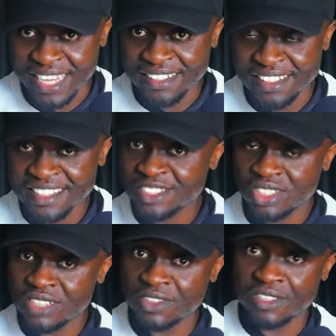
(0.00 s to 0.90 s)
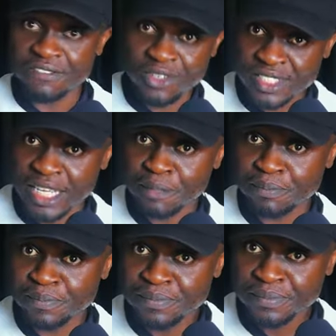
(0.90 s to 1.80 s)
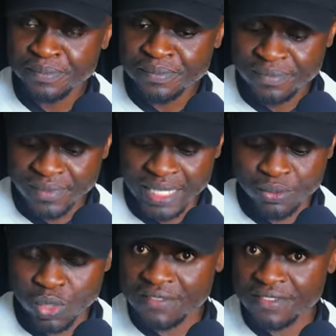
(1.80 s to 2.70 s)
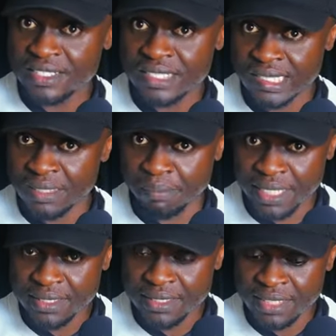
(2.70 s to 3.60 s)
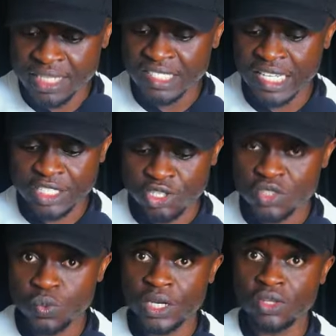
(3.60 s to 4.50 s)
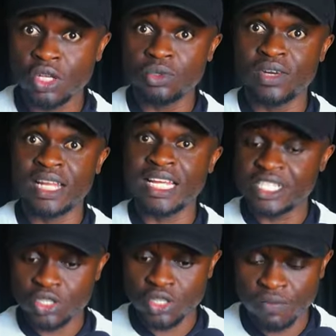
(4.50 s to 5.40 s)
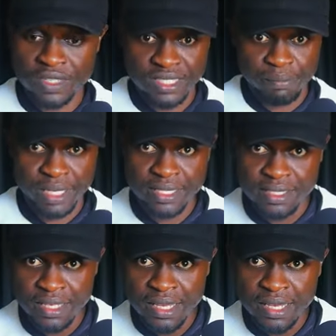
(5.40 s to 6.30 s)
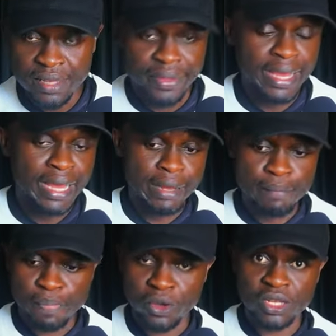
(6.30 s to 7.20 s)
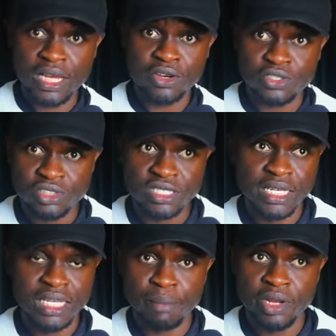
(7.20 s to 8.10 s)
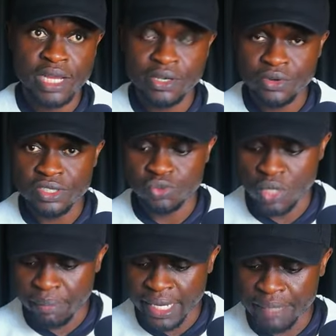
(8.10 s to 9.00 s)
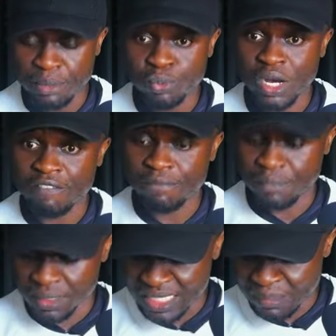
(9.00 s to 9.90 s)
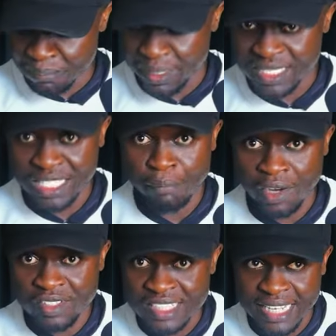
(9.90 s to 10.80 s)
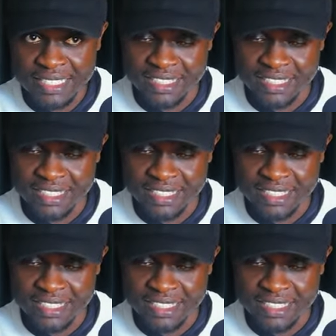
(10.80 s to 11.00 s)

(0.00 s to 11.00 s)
this is not even the first time that we have seen this debate. Nigeria is just waking up to the realization of this debate. There are other countries like the American countries whereby people have been debating about this tithing. And